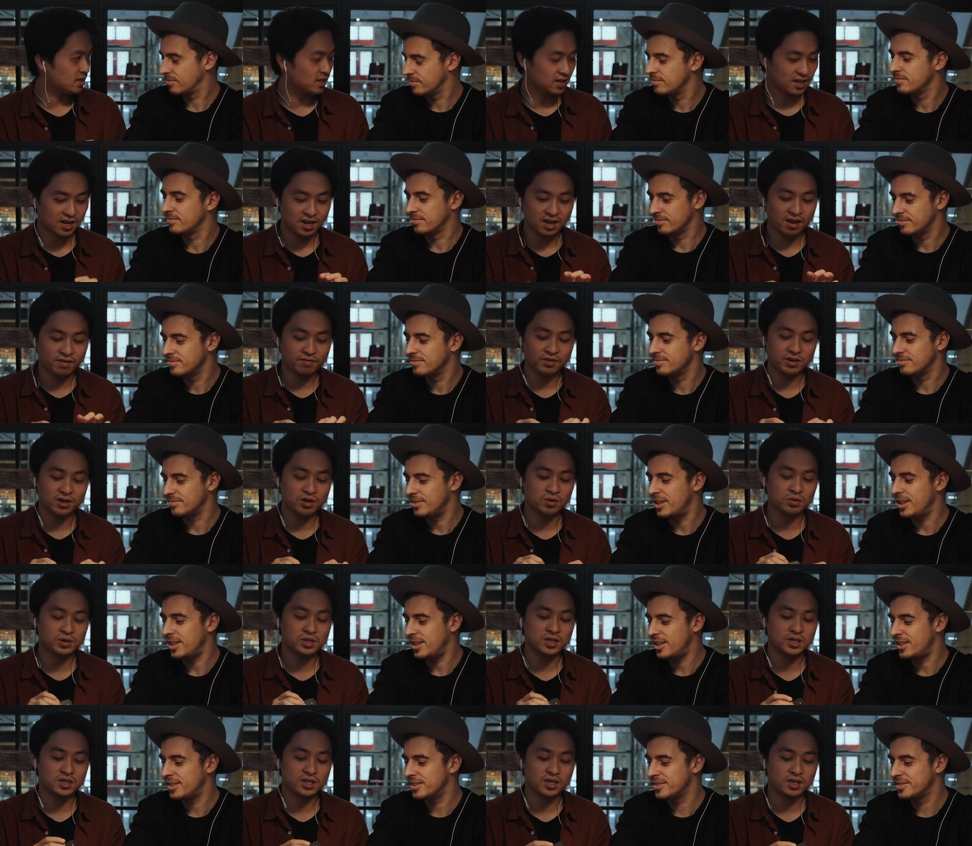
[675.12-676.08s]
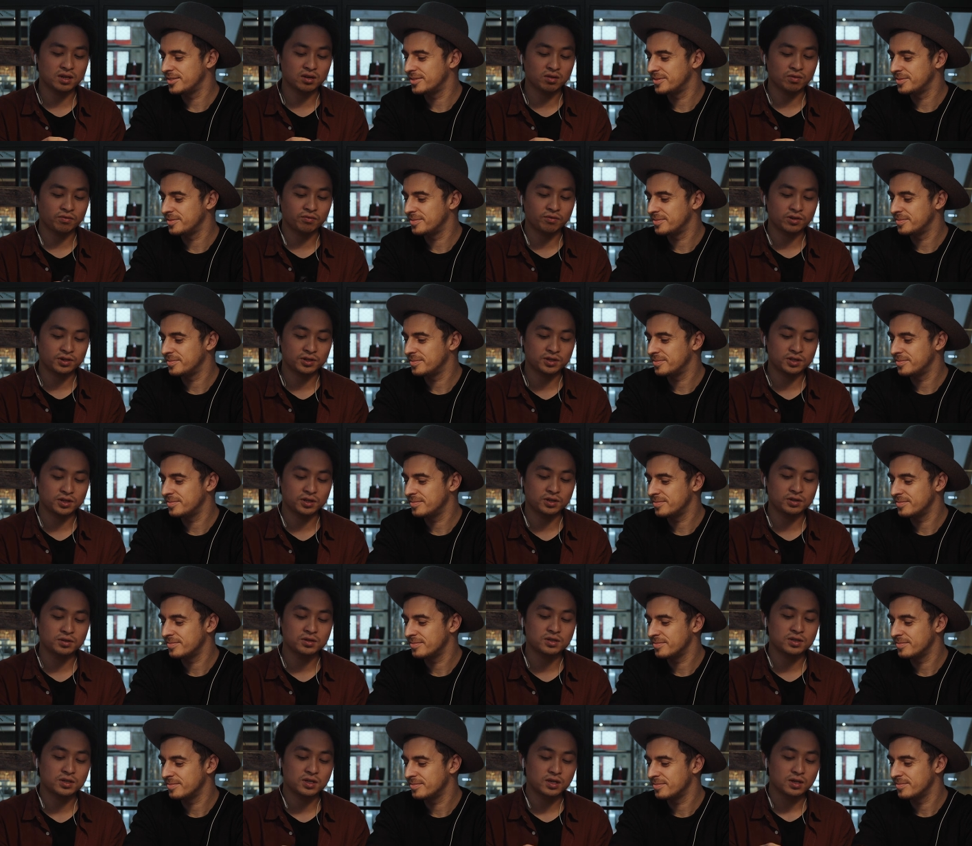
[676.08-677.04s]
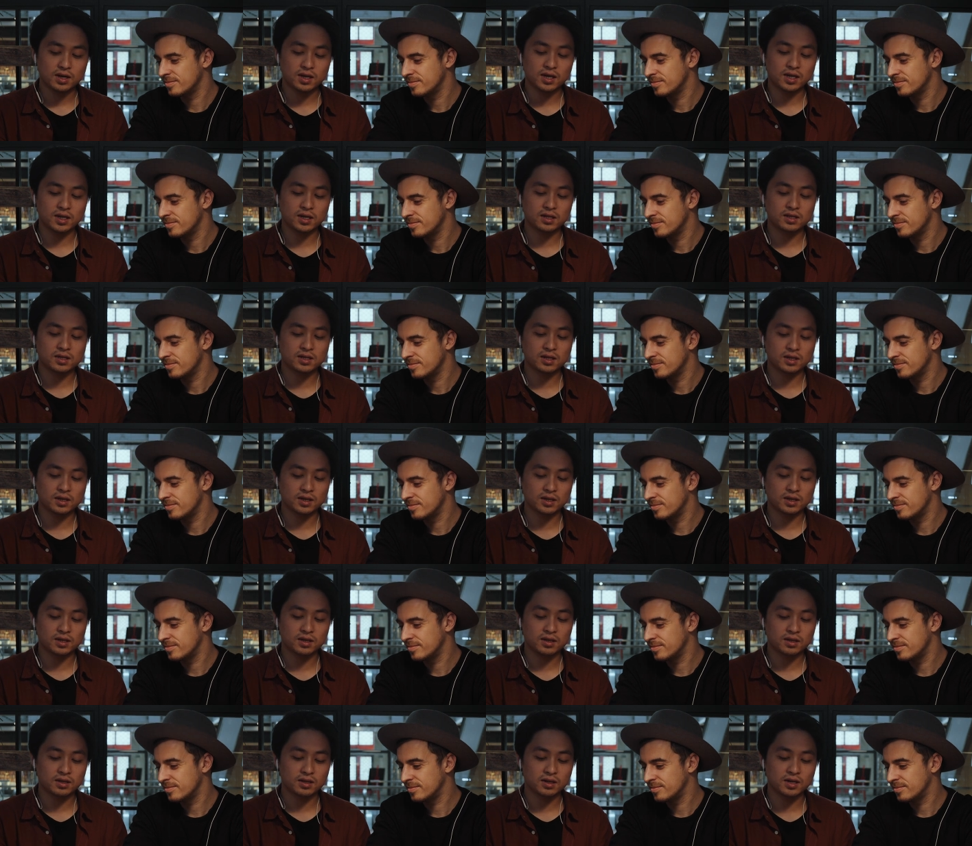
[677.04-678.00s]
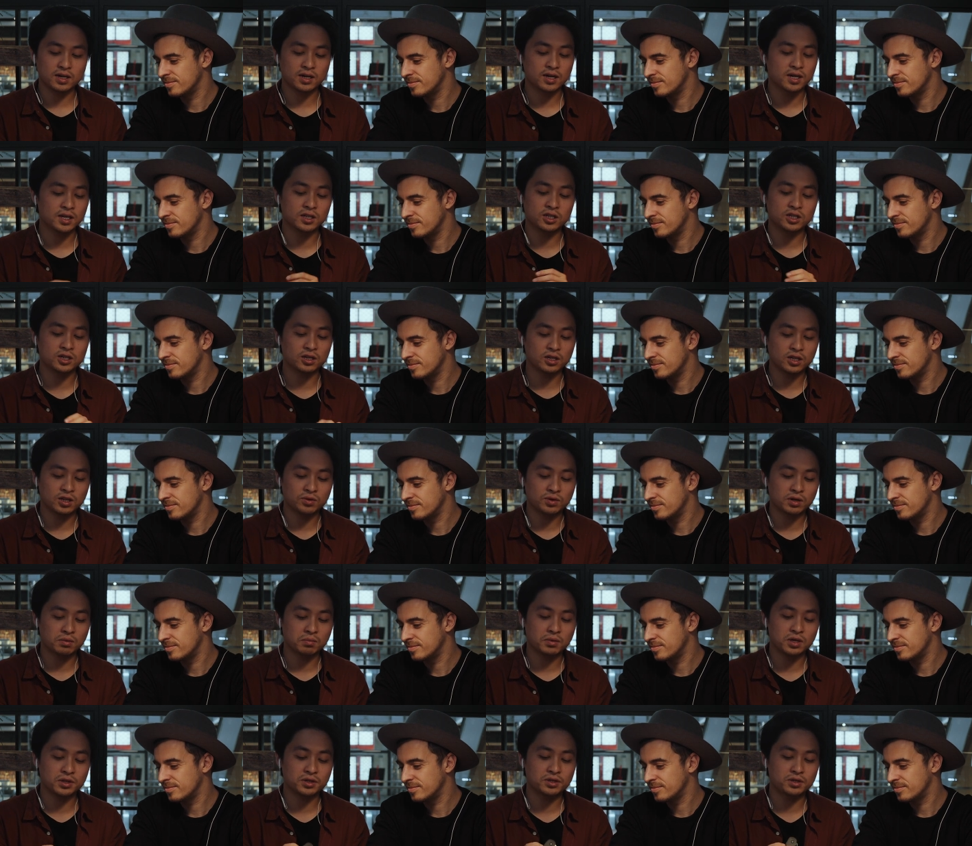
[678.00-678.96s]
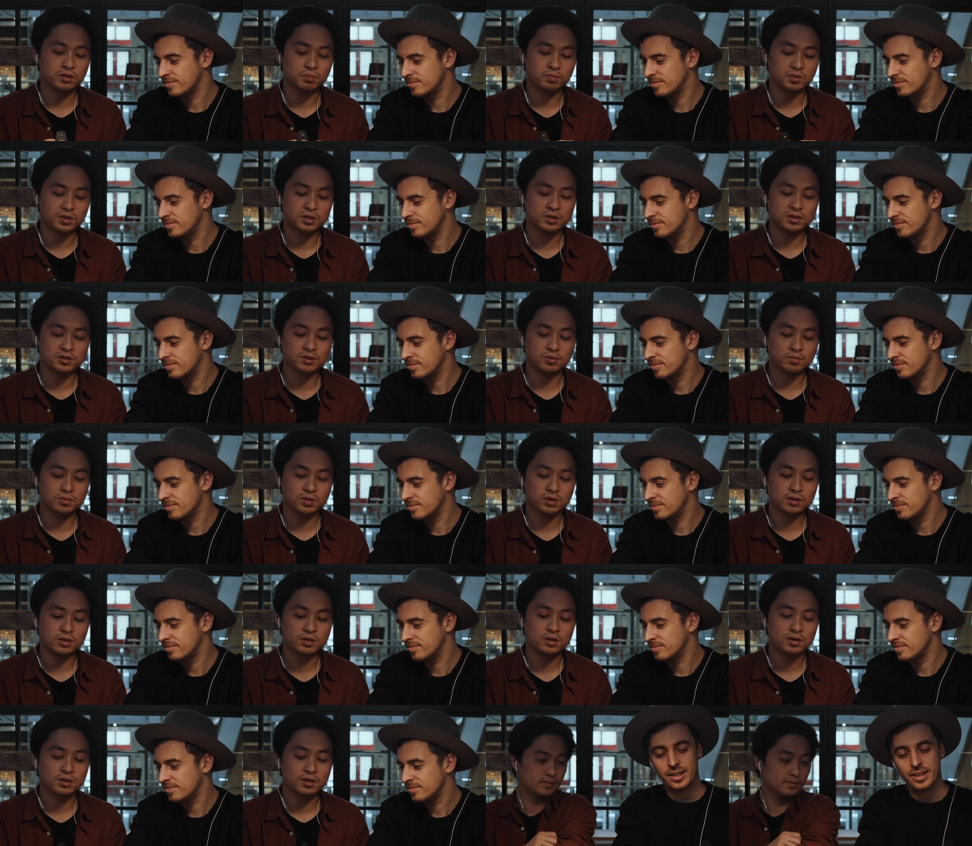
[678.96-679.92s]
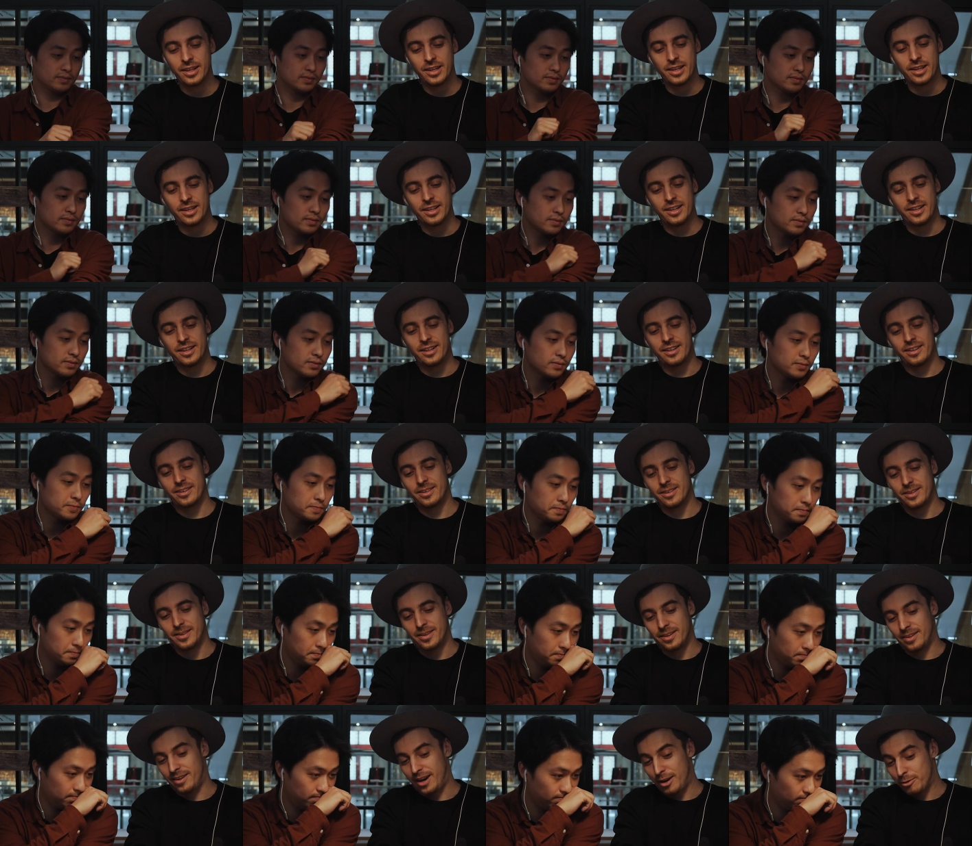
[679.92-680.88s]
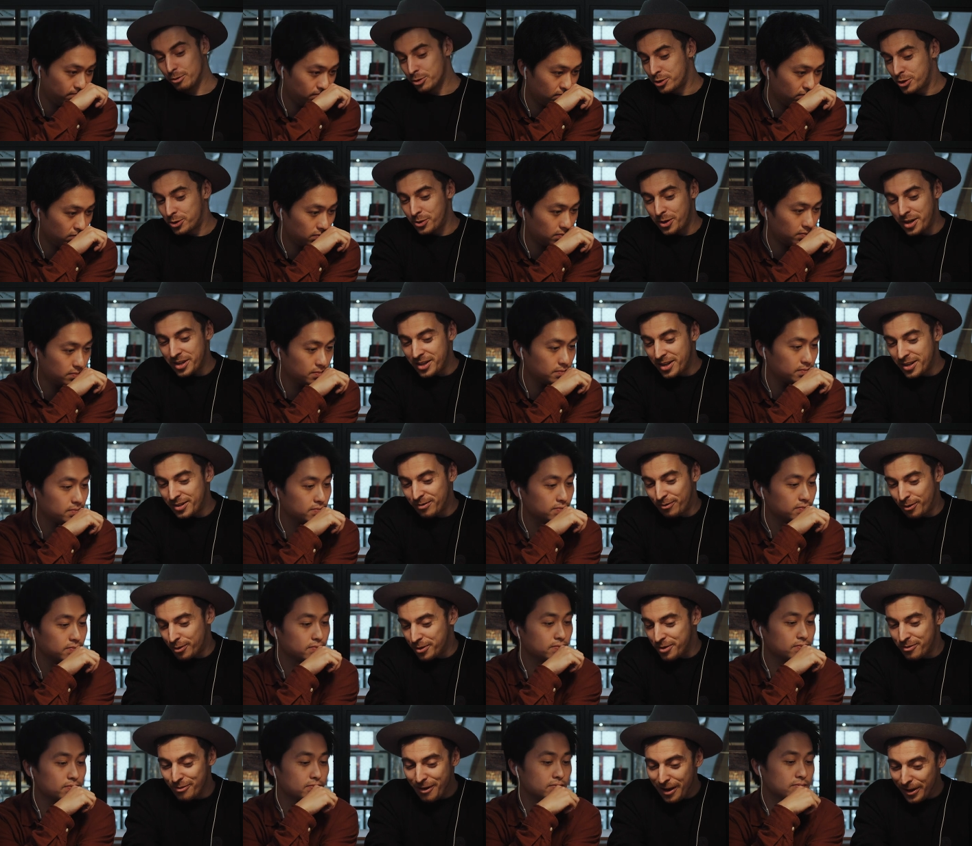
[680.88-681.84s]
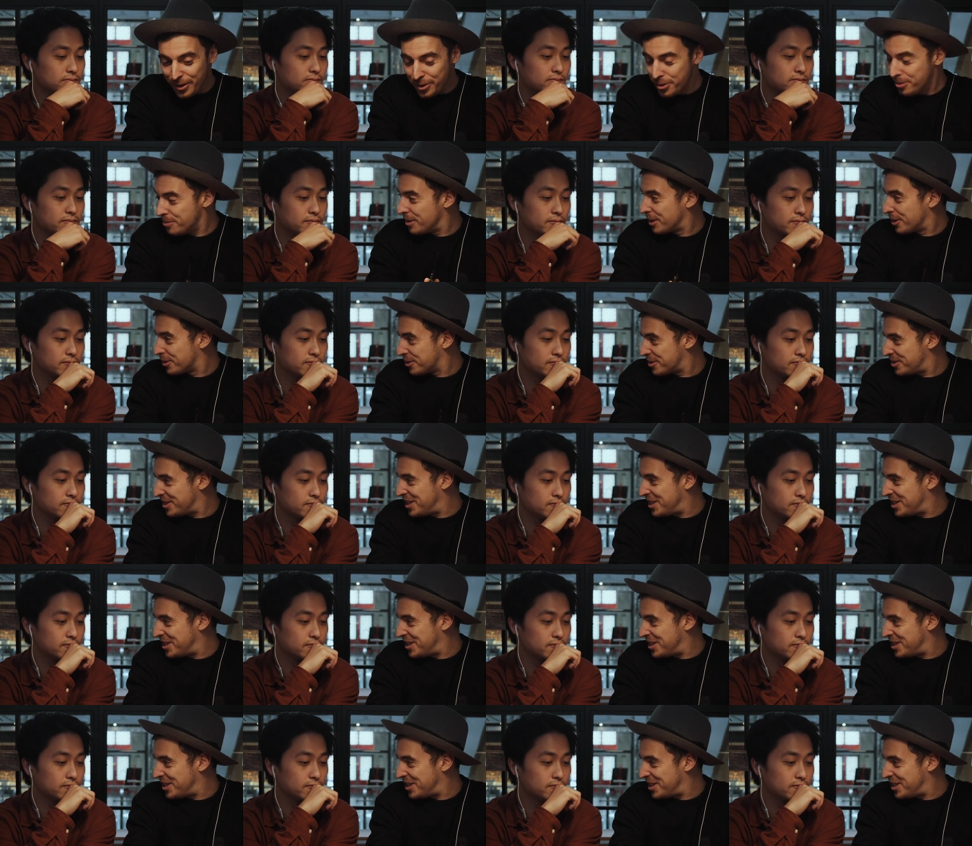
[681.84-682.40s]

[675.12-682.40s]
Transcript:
Speaker 1: Like I haven't noticed yeah. it on first use, and it's like an engineering masterpiece to me.
Speaker 2: Uh, I would trade it for the value because